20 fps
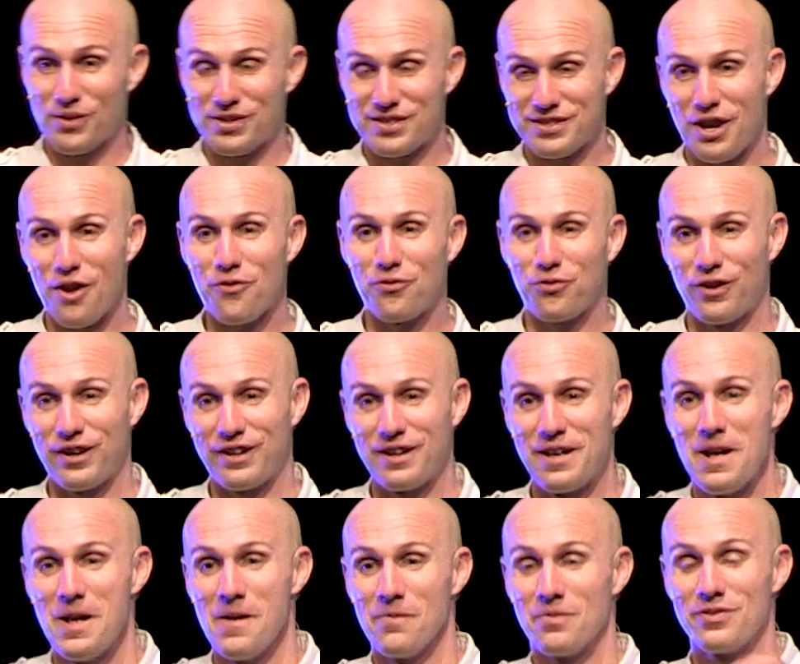with suffering,
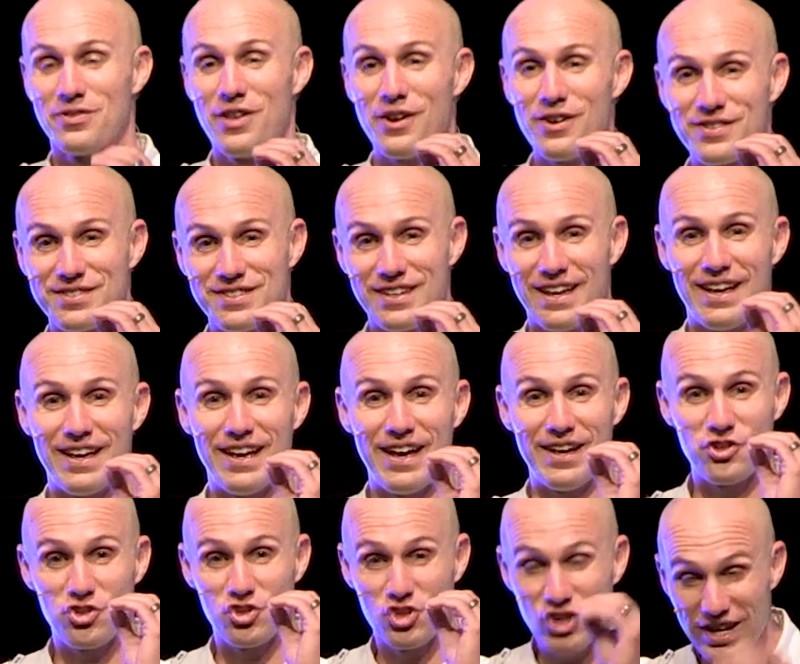there's
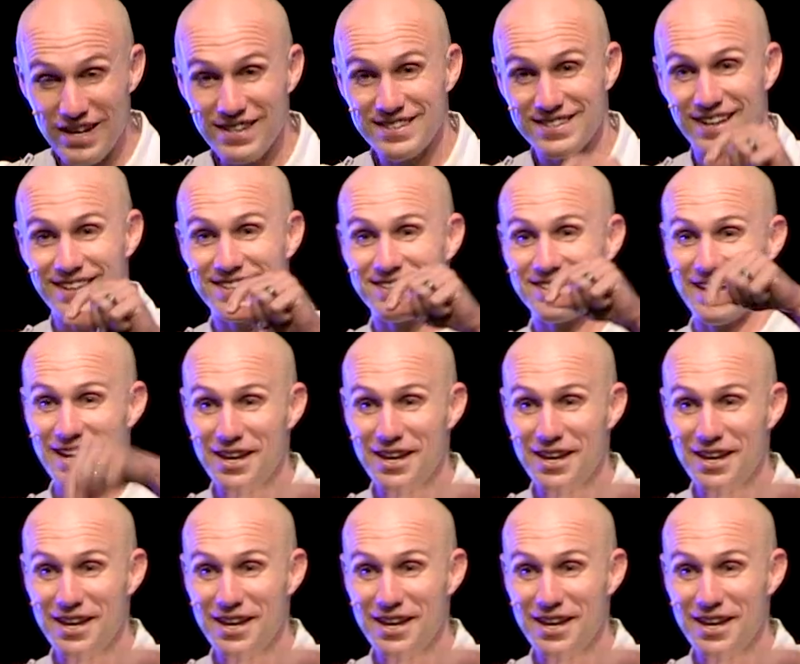a Jesus